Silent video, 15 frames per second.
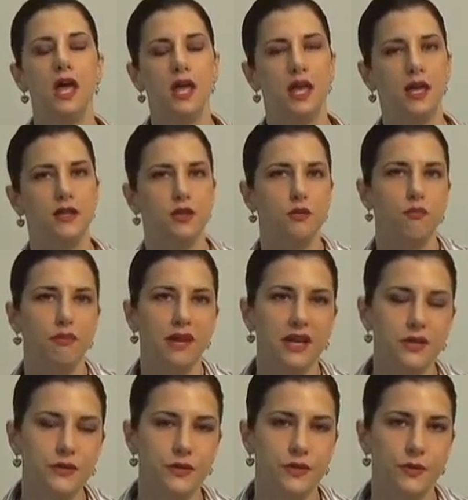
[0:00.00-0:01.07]
In your
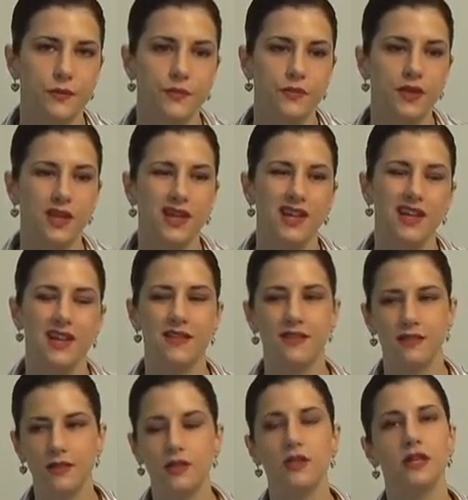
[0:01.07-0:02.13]
bedroom, It's
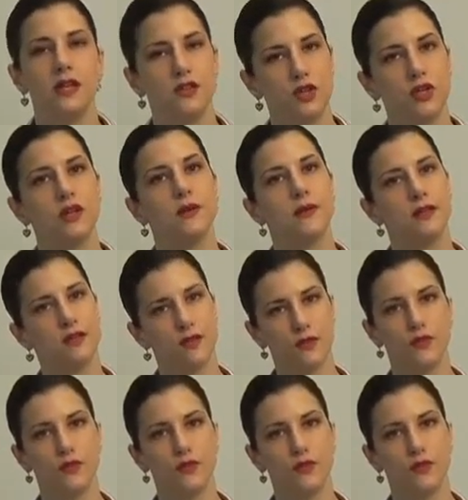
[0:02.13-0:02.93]
a little easier because,